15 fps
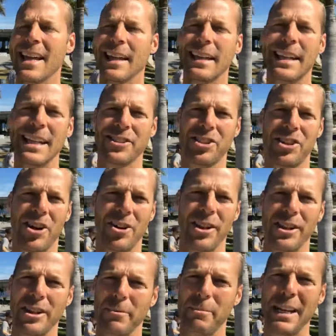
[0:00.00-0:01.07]
Get started
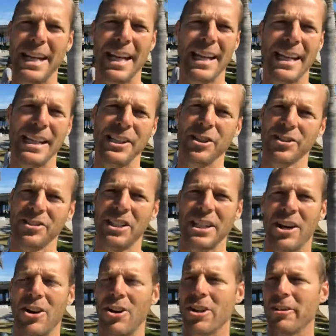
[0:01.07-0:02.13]
at the beginning. You'll see
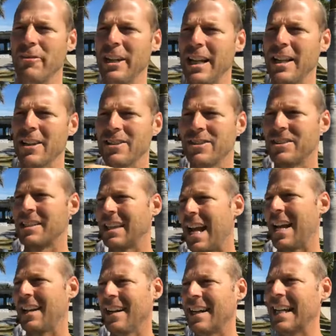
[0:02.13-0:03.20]
all the videos.
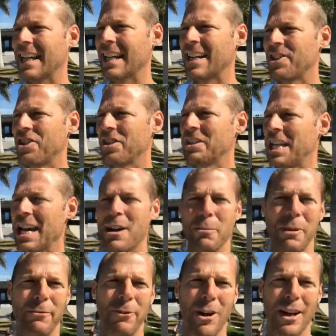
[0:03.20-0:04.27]
Again, I should count
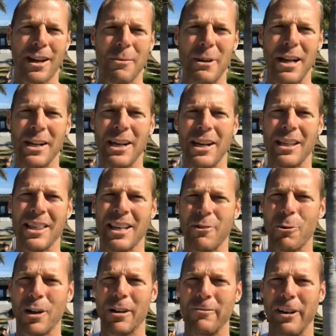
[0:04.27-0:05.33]
before I come on here. I think
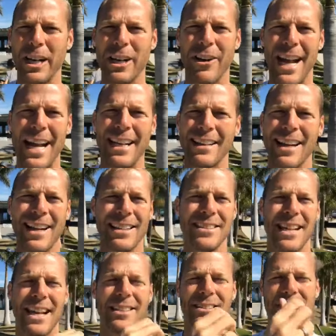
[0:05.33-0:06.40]
we're on video 8, 9,
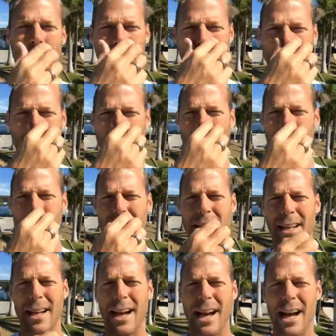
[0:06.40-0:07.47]
10, somewhere in there.
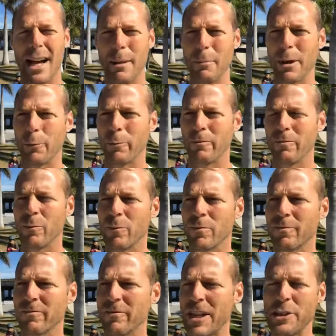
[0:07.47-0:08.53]
But
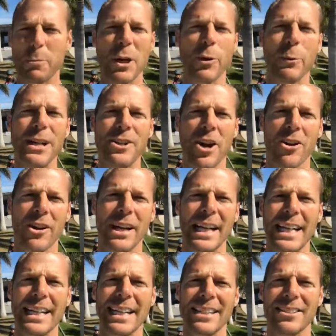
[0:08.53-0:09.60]
Facebook
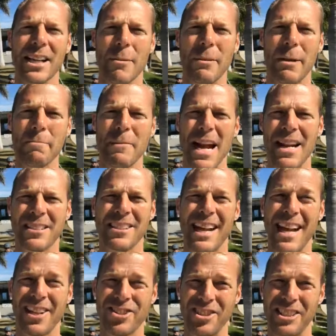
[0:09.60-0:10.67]
retargeting is coming up next. I
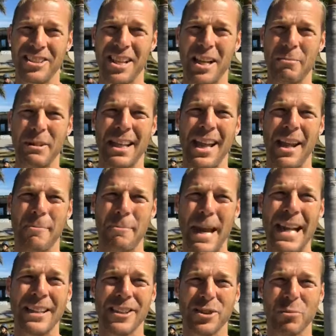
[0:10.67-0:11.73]
actually set up the
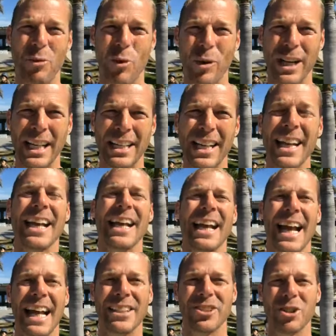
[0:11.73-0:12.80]
campaign this morning,
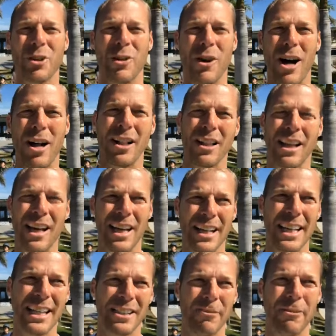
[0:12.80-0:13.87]
and so I'll
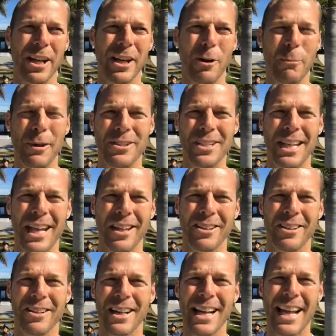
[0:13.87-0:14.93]
get the video put
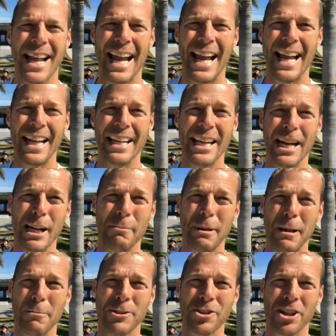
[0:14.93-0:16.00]
together and
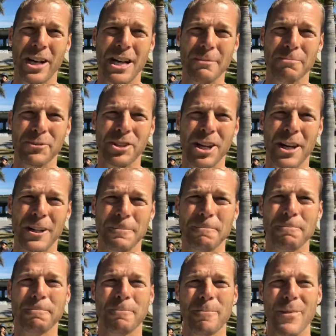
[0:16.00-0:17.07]
publish it up. So
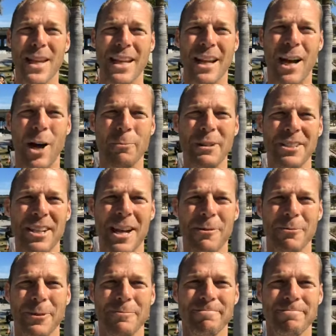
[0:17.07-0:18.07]
hope this helped.